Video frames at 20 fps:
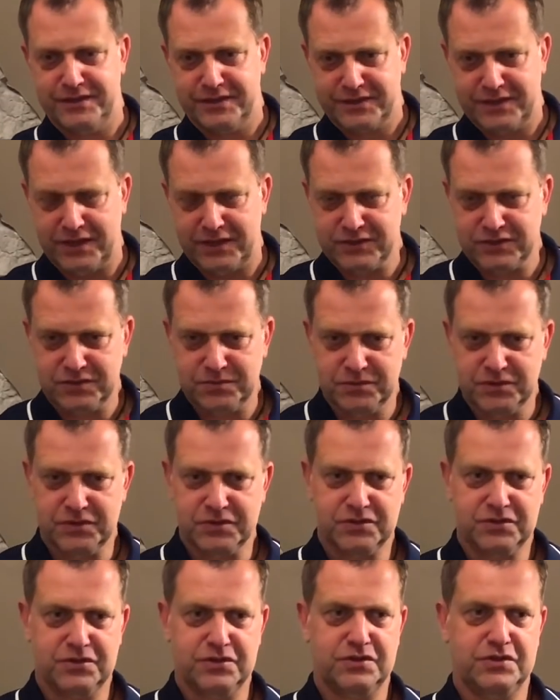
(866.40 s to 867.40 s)

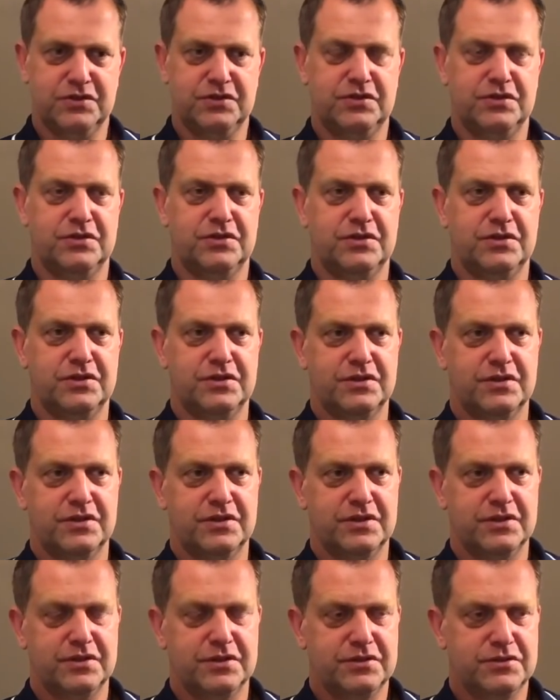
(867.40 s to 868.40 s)
customers
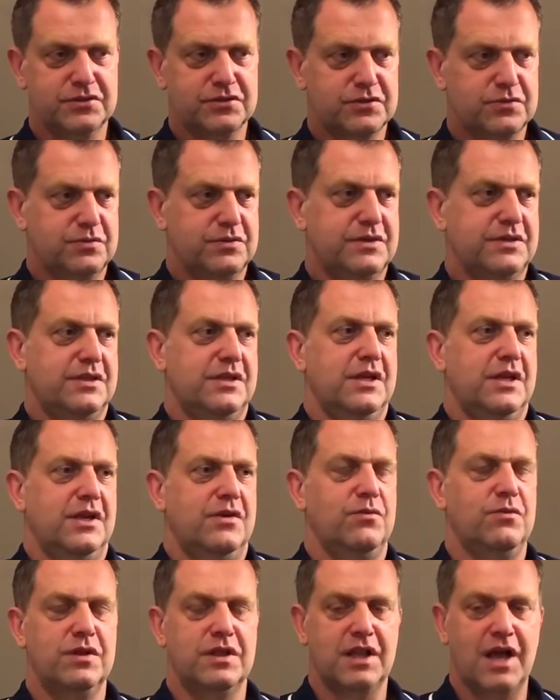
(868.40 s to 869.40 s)
or users
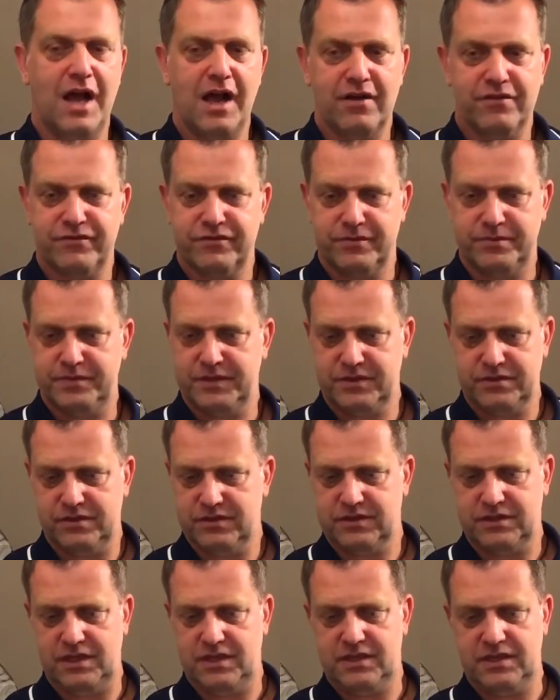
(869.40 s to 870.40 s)
will laugh,
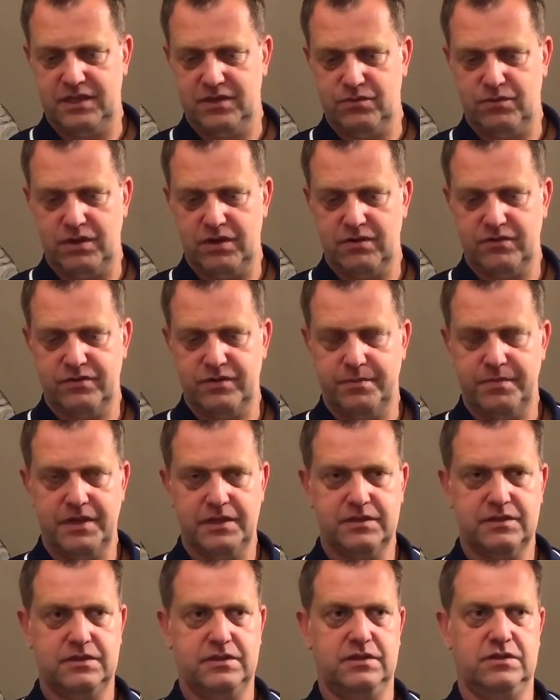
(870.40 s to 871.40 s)
because I think one of the
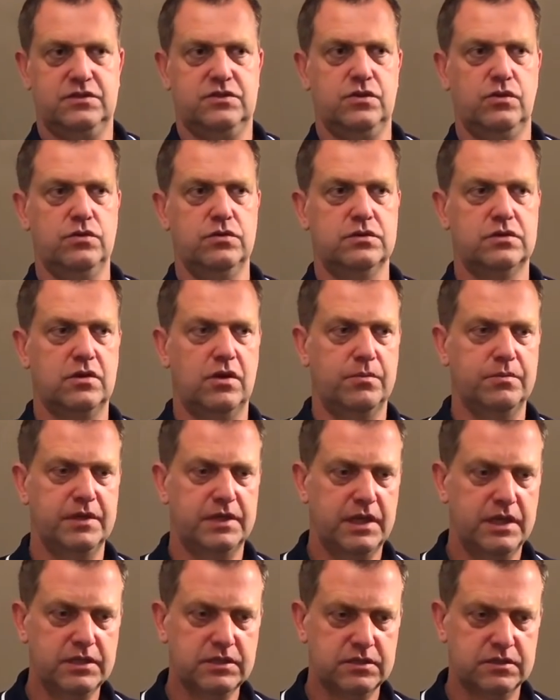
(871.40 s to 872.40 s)
best sold
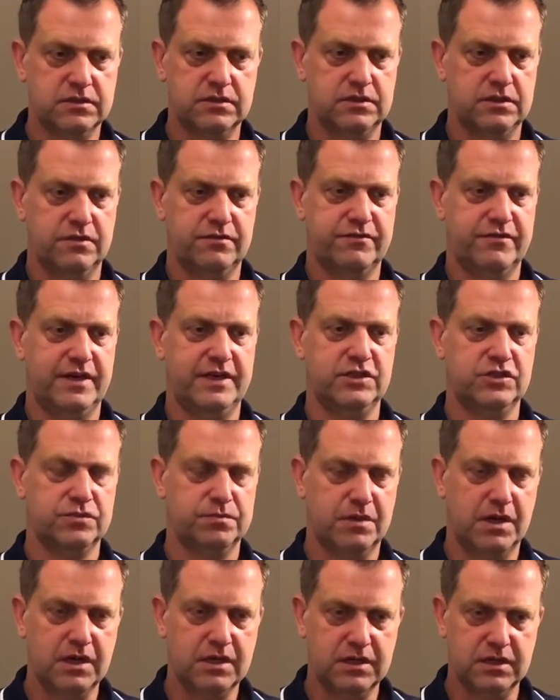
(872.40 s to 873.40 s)
combinations in the French
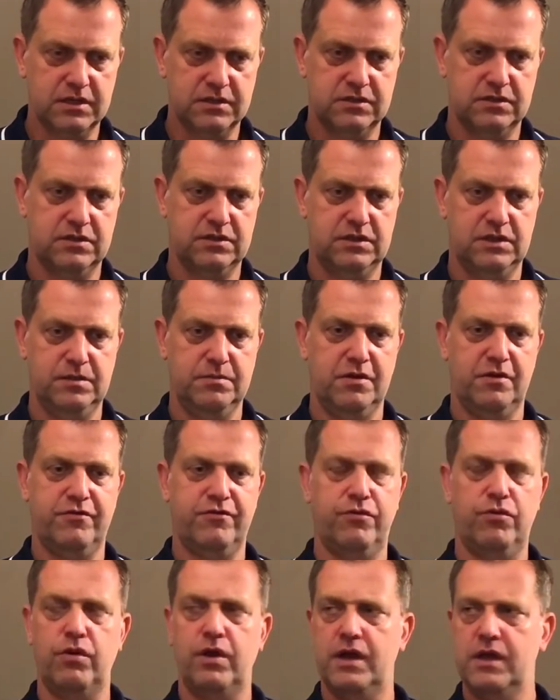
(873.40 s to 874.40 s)
market is a Tibhar
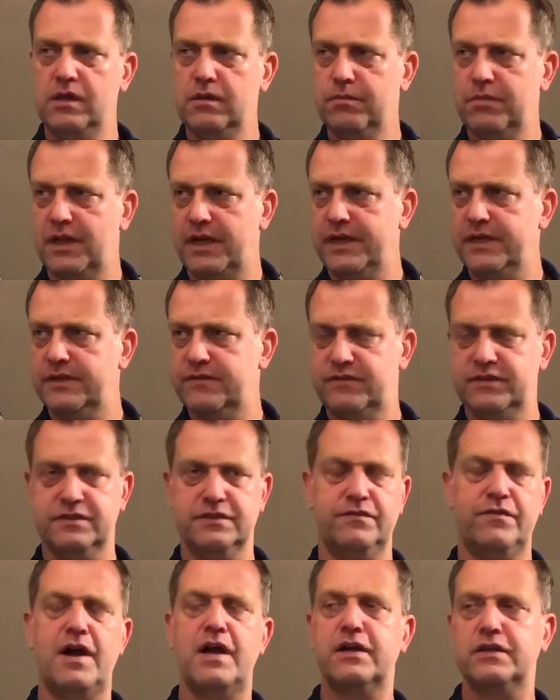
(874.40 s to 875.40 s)
4L blade with a
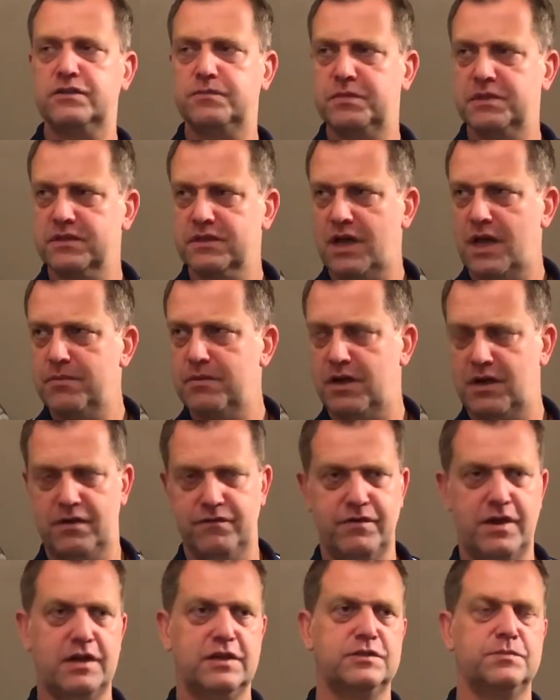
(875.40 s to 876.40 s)
Varispin rubber. A
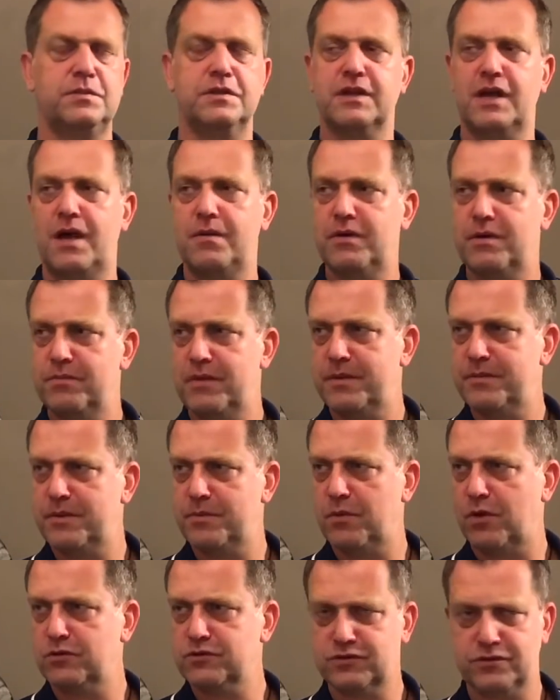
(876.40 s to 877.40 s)
Varispin rubber, maybe
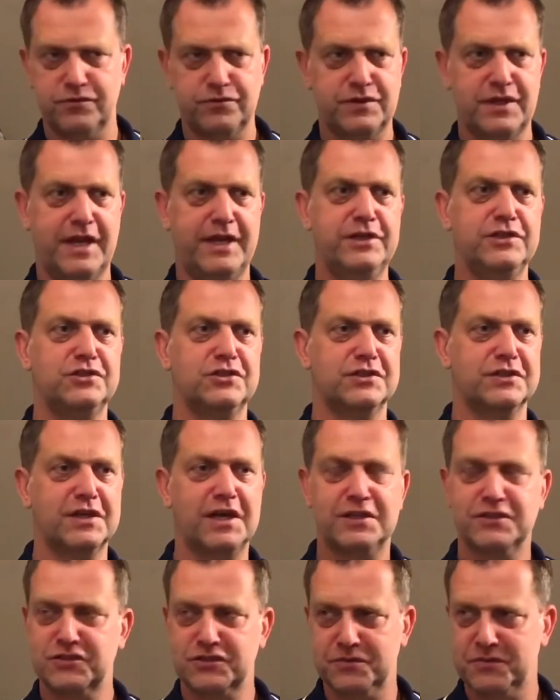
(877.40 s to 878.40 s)
most of the Asian
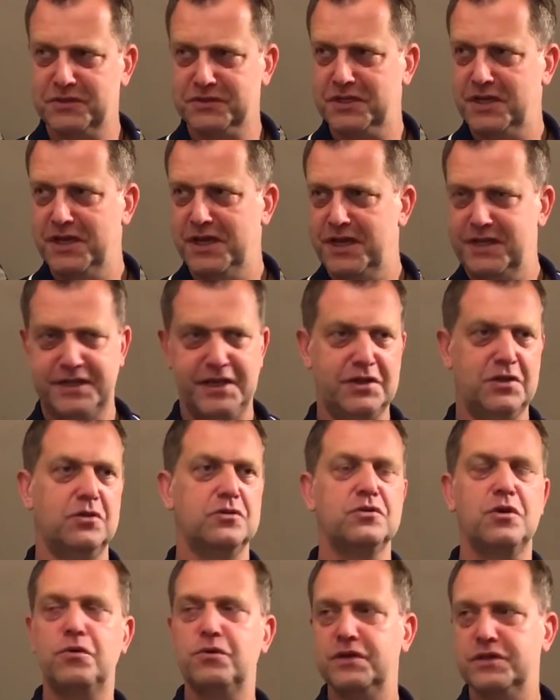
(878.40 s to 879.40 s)
customers, they don't
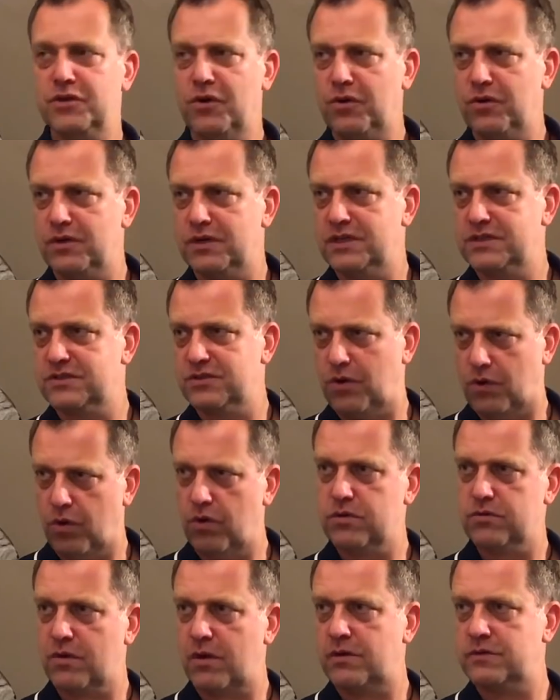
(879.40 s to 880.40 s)
know it all. It's an
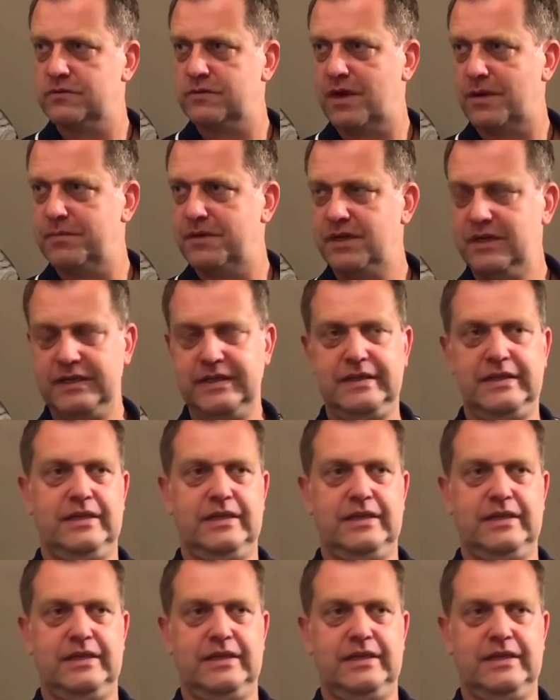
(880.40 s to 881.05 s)
all-round rubber.